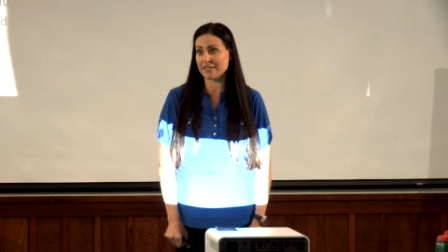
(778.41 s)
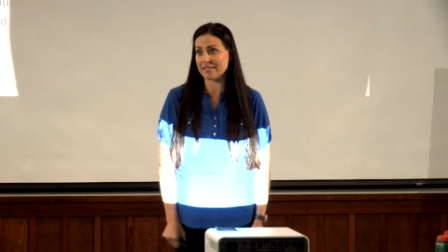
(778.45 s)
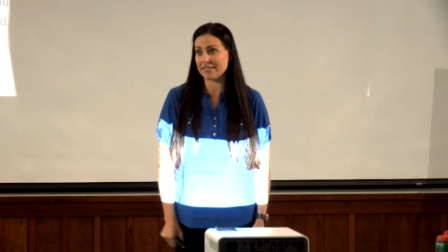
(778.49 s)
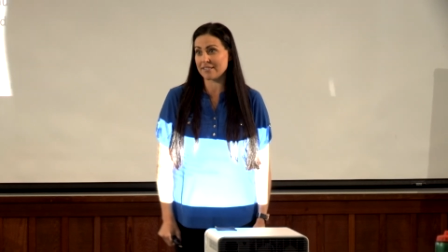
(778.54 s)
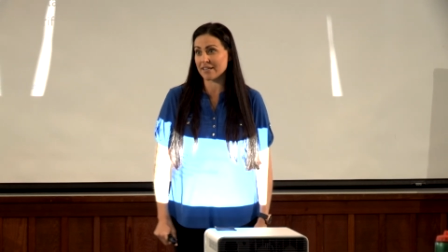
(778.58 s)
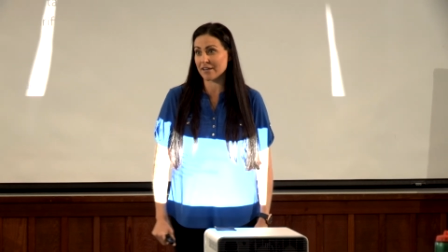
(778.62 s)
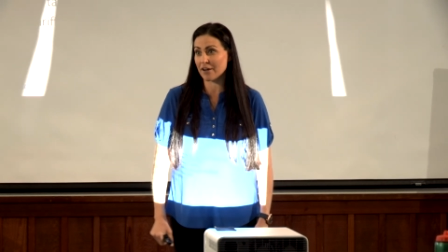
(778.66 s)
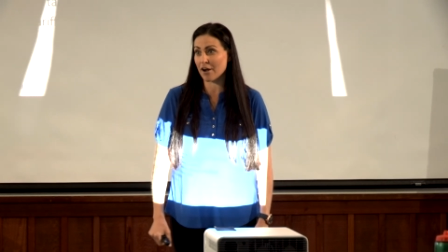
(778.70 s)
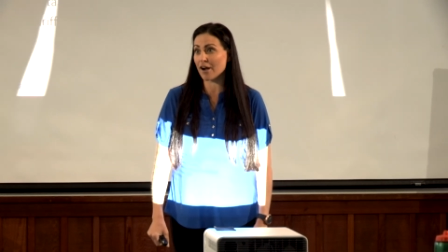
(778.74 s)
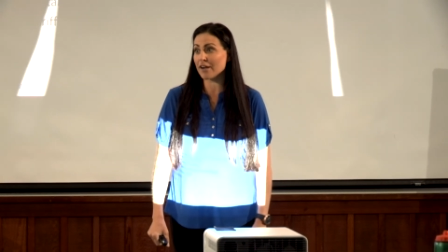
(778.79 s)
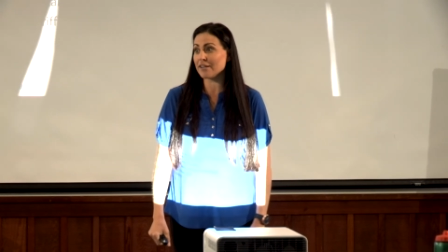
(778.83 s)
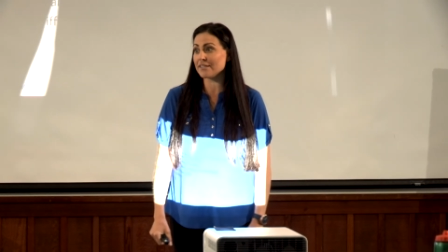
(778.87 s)
the
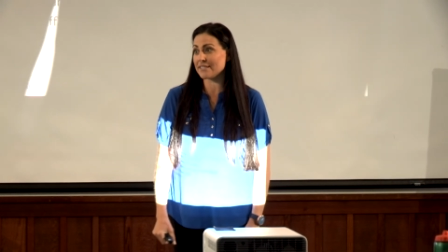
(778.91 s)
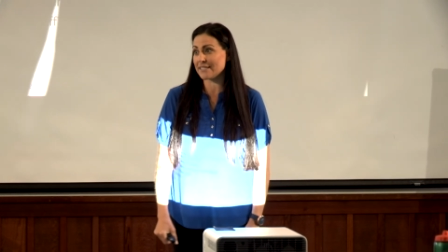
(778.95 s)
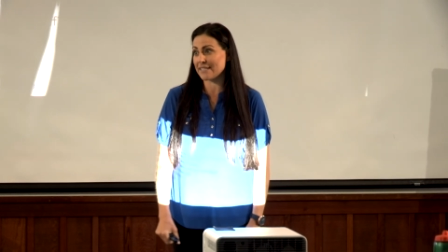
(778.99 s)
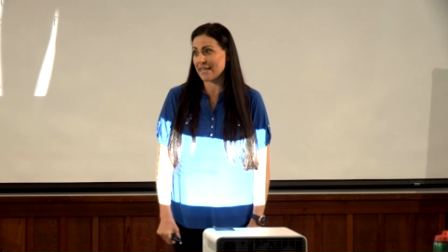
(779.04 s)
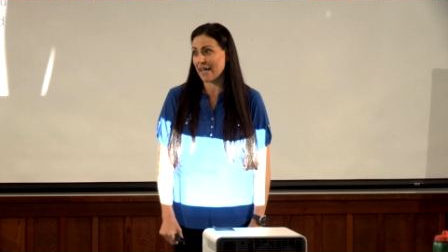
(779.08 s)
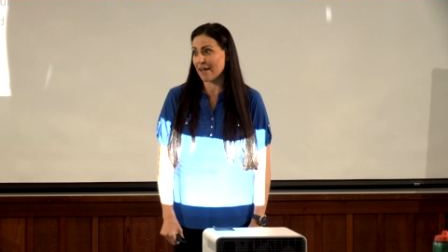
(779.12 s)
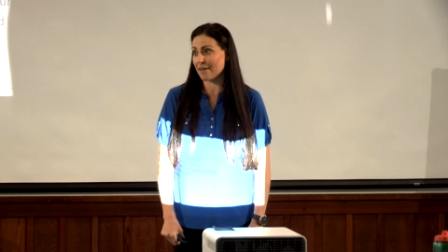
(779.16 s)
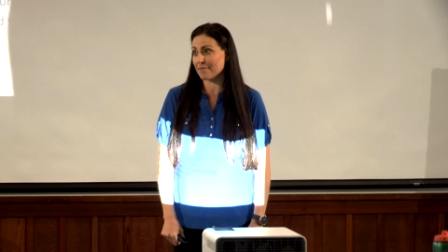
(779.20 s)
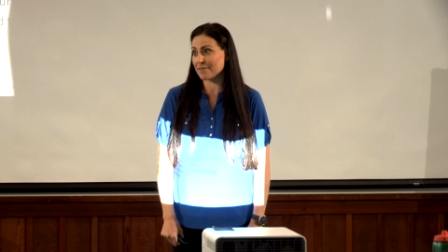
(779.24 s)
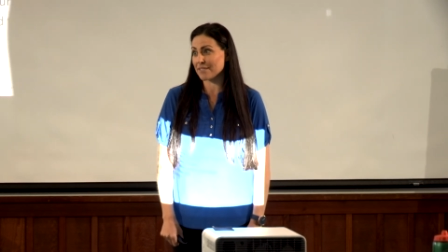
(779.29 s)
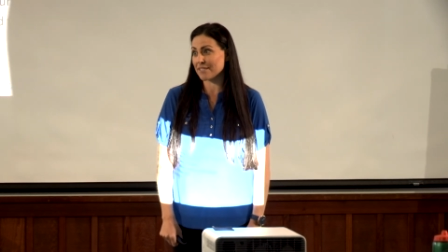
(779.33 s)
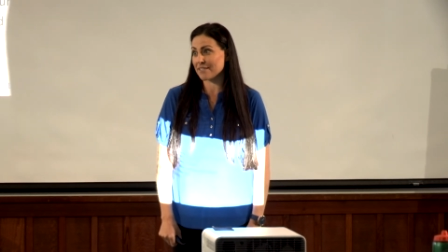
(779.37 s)
card
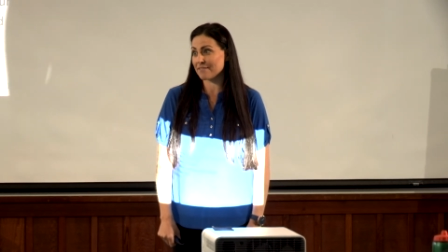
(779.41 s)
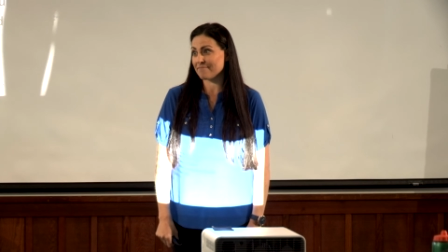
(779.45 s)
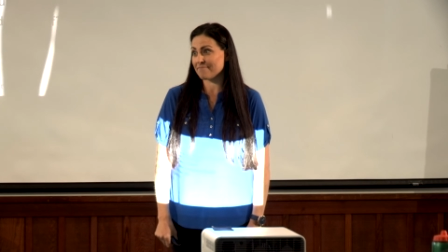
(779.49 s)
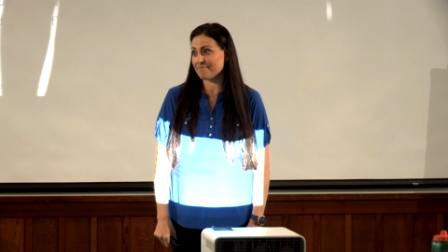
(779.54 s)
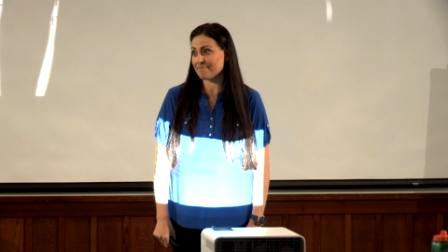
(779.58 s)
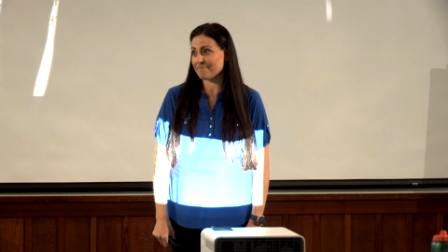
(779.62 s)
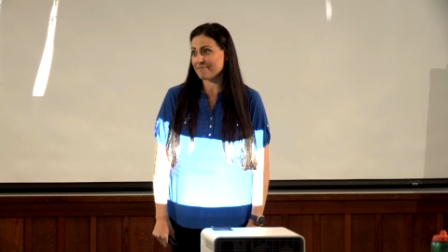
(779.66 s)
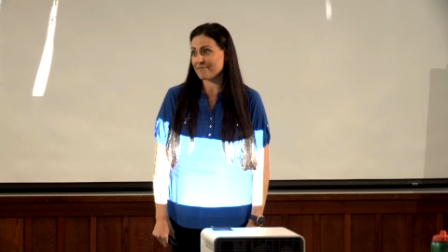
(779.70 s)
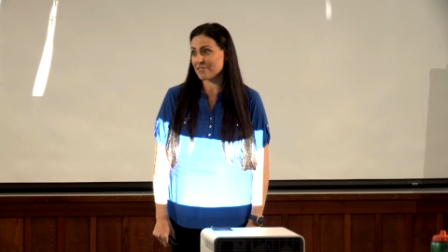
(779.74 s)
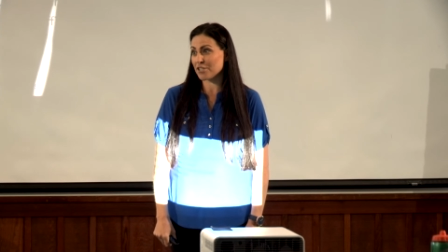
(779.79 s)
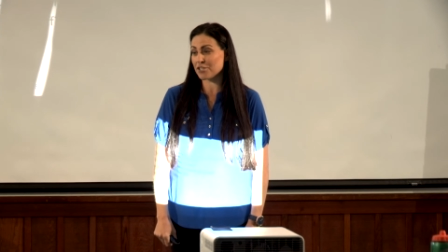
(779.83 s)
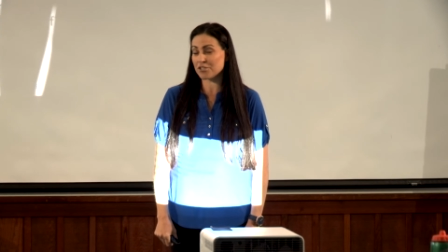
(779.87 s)
stamped
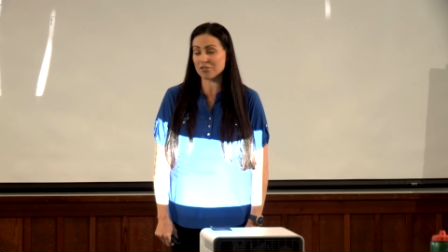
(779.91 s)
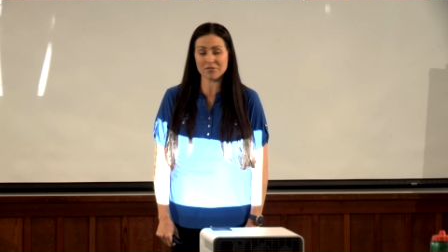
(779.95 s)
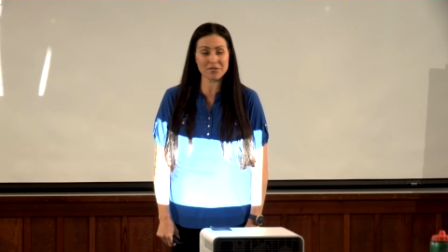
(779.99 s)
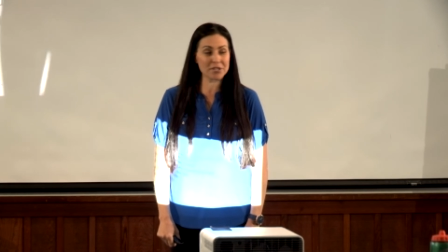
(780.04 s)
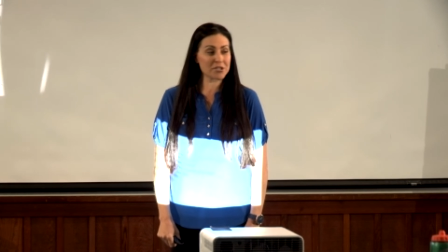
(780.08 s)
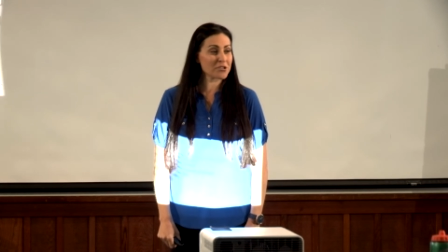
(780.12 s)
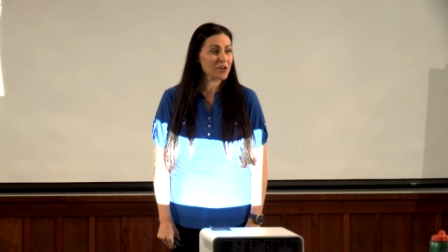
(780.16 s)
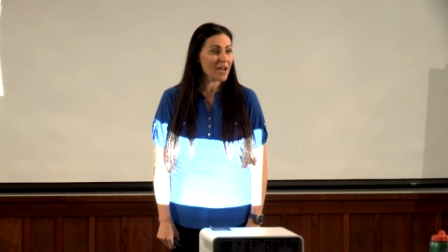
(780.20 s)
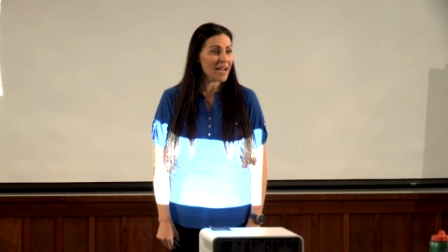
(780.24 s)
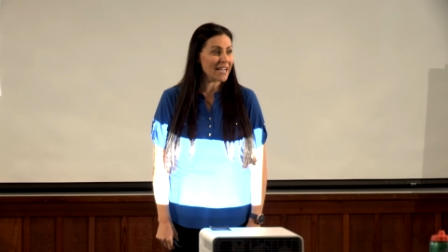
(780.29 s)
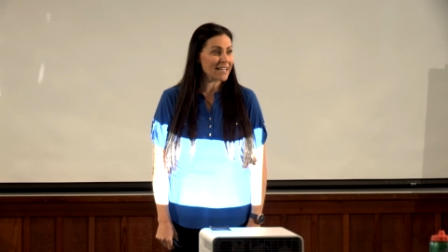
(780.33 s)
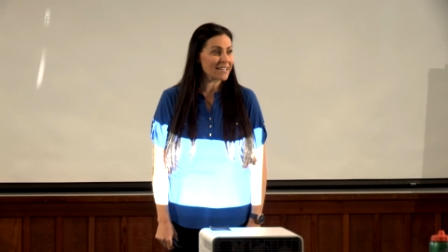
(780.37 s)
to do the
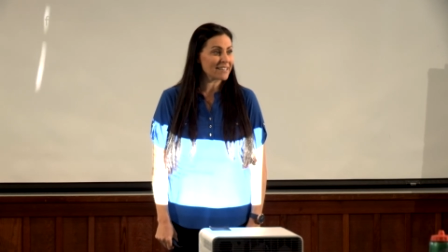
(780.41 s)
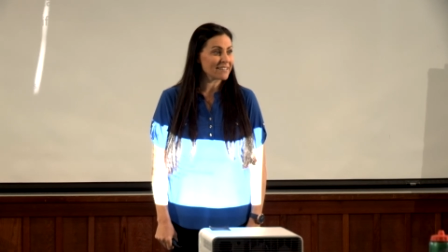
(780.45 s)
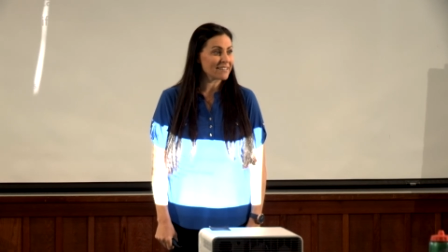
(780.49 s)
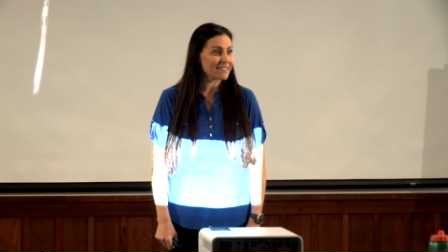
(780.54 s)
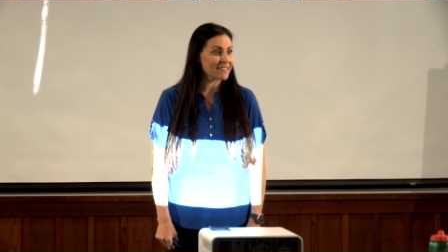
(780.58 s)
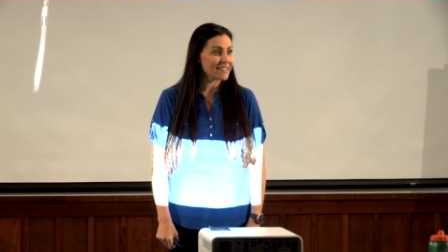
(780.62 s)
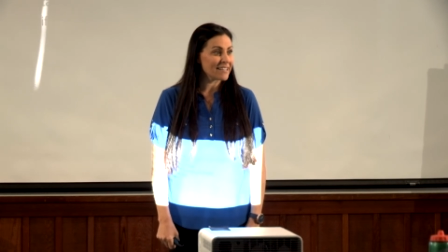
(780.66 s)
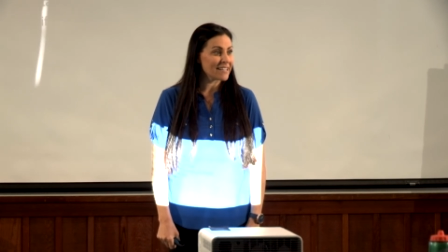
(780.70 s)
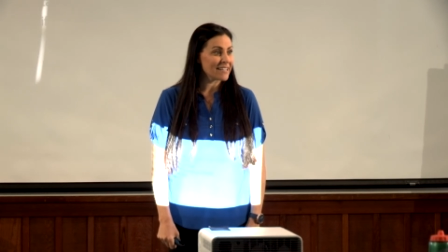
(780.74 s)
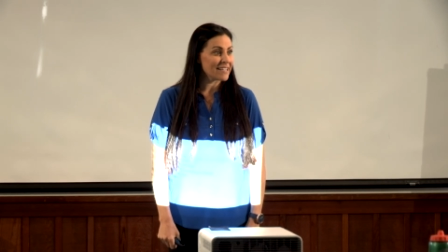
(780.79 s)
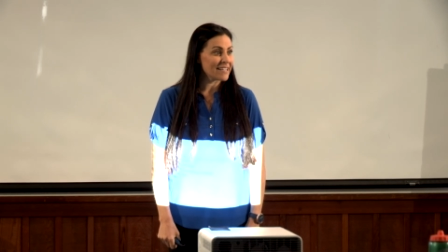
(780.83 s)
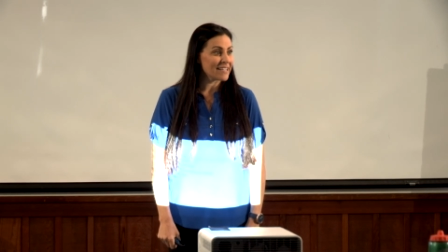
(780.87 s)
trade.
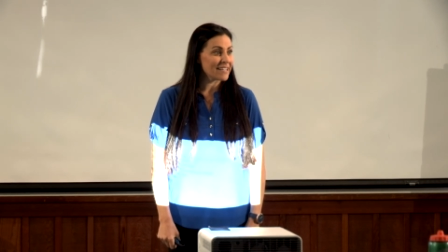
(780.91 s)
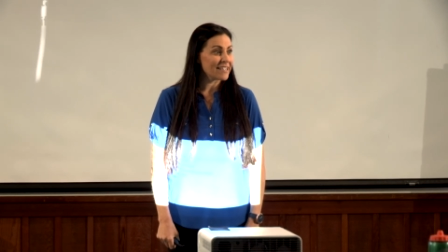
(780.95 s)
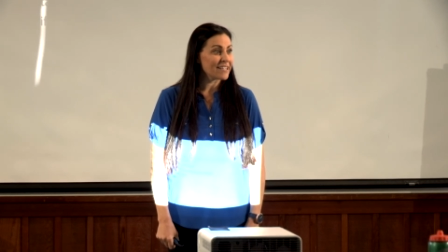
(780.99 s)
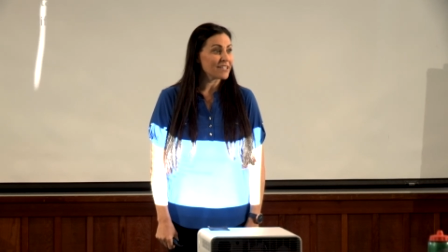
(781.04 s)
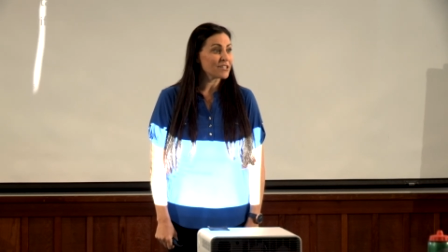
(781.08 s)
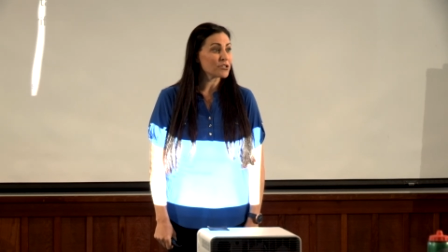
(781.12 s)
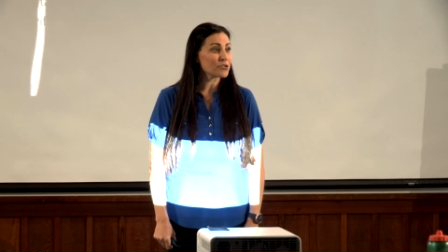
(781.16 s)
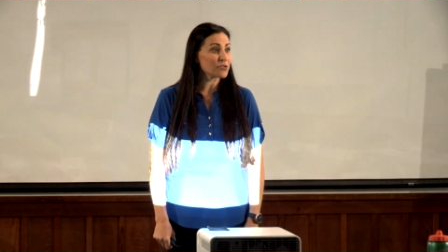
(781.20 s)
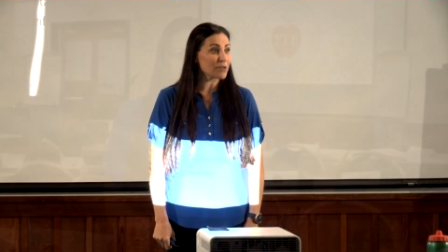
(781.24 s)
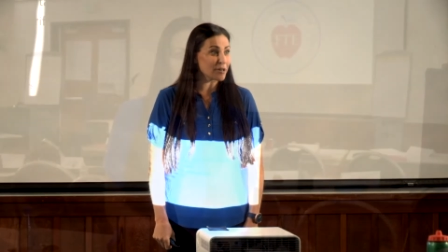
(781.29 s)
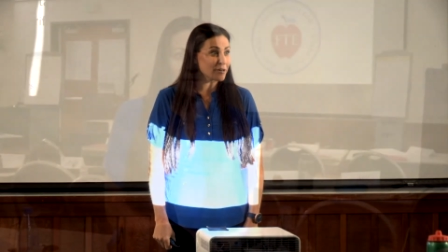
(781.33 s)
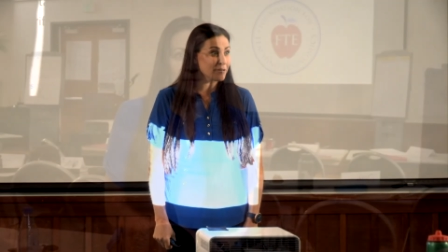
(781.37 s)

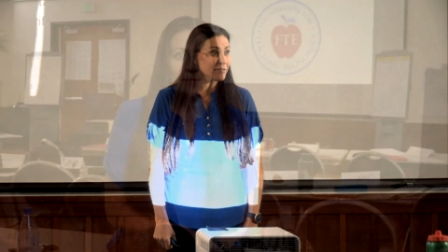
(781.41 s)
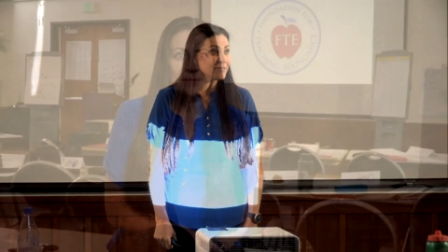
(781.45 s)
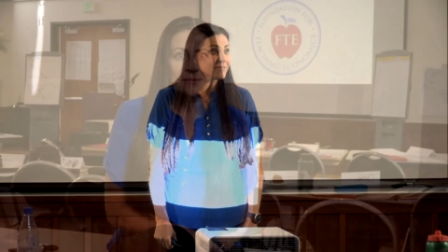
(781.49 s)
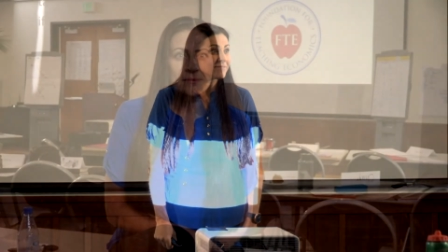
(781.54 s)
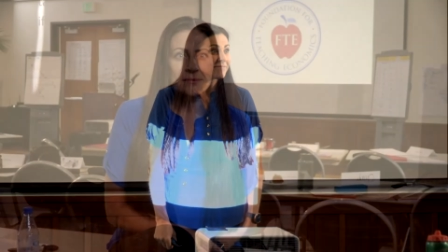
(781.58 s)
True?